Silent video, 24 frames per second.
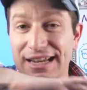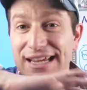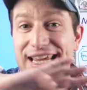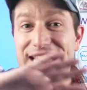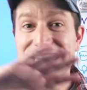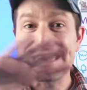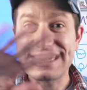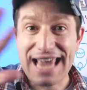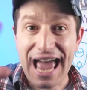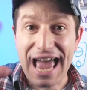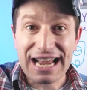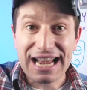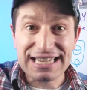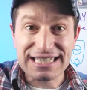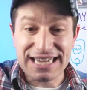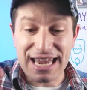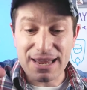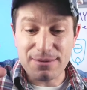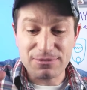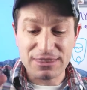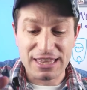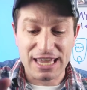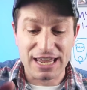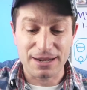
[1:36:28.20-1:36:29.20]
exact
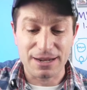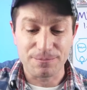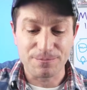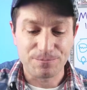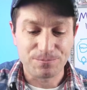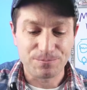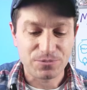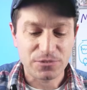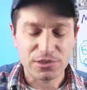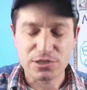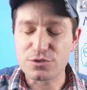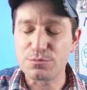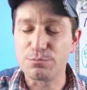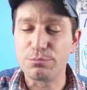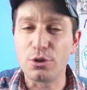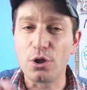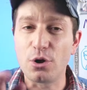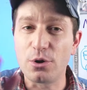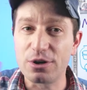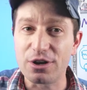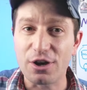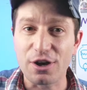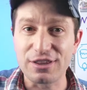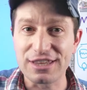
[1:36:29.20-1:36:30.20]
same thing, just
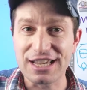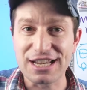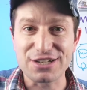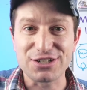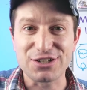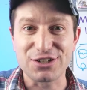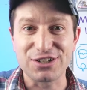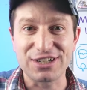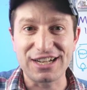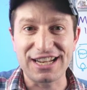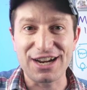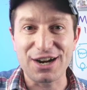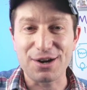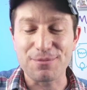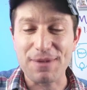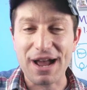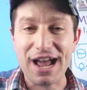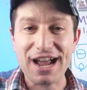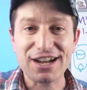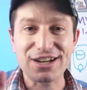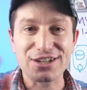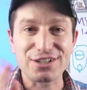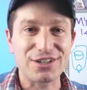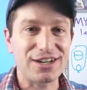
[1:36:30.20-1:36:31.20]
blowing all that dirty air
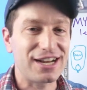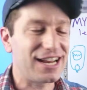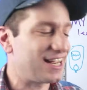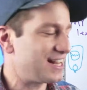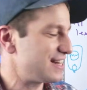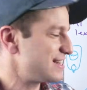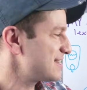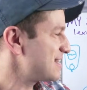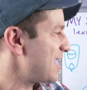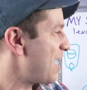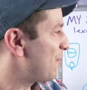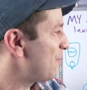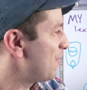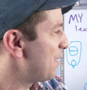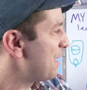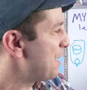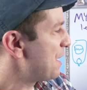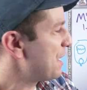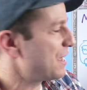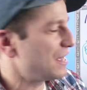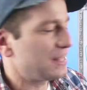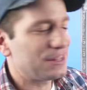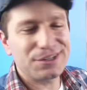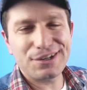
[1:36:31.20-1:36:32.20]
back on your hands. Now,
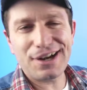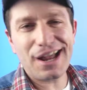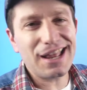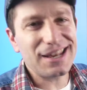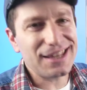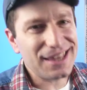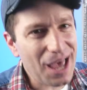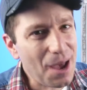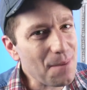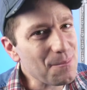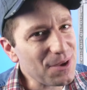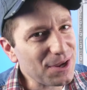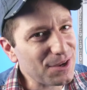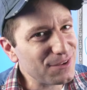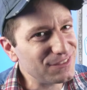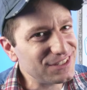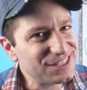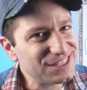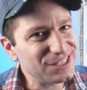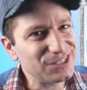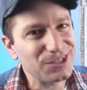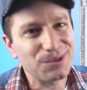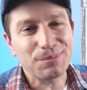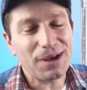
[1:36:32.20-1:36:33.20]
they're not that big of a
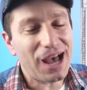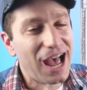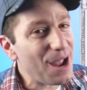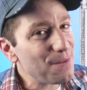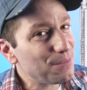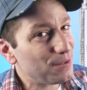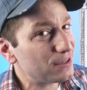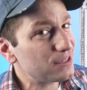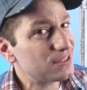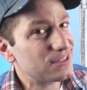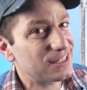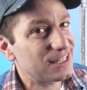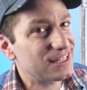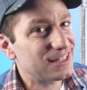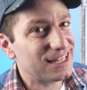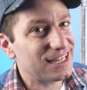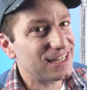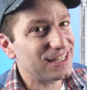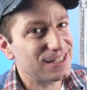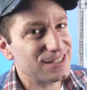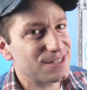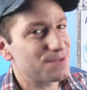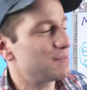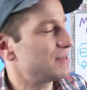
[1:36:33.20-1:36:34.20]
deal, but I personally
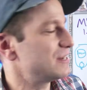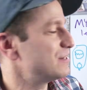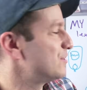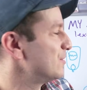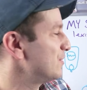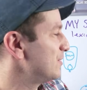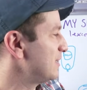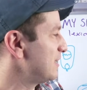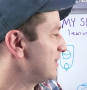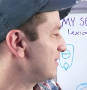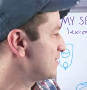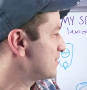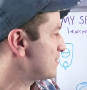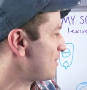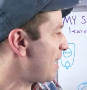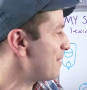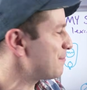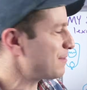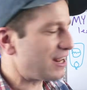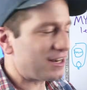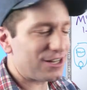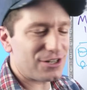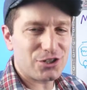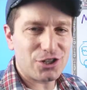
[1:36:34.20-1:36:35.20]
think it's a bit dirty. So I'm
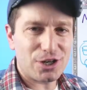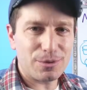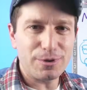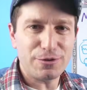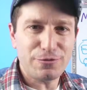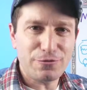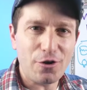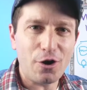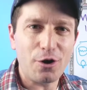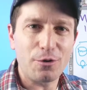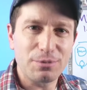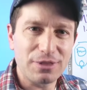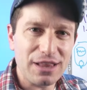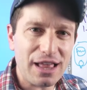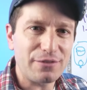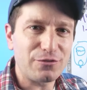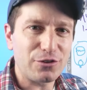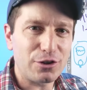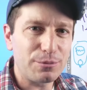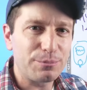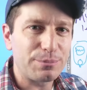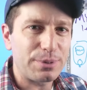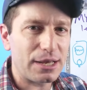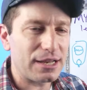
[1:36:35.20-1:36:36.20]
not a germaphobe
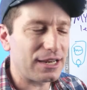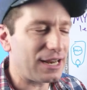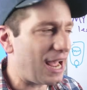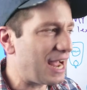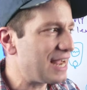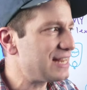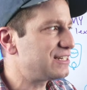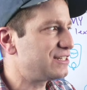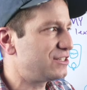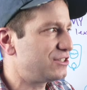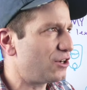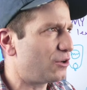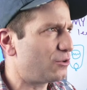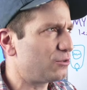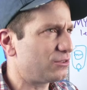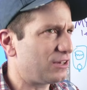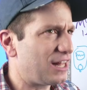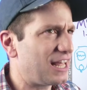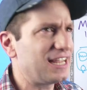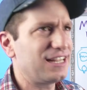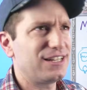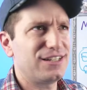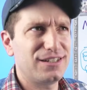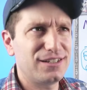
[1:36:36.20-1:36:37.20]
level, but I don't
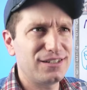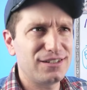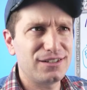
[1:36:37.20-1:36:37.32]
like